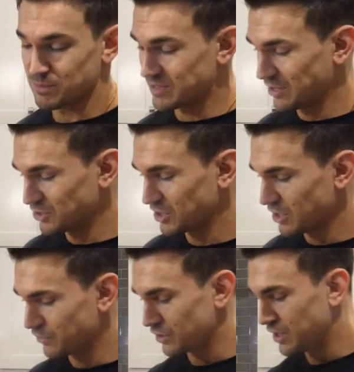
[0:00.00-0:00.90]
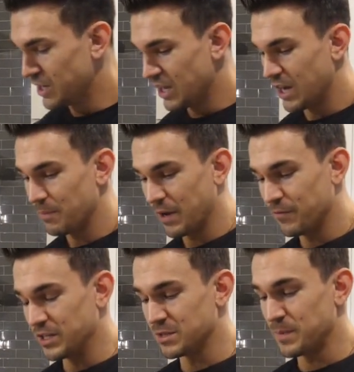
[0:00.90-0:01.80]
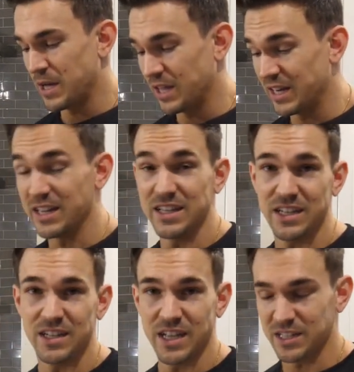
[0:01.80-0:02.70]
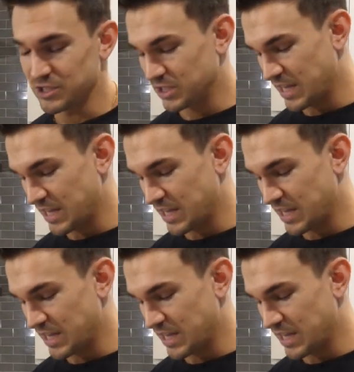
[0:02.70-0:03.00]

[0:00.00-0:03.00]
because I was looking over uh, my fitness pal and I needed extra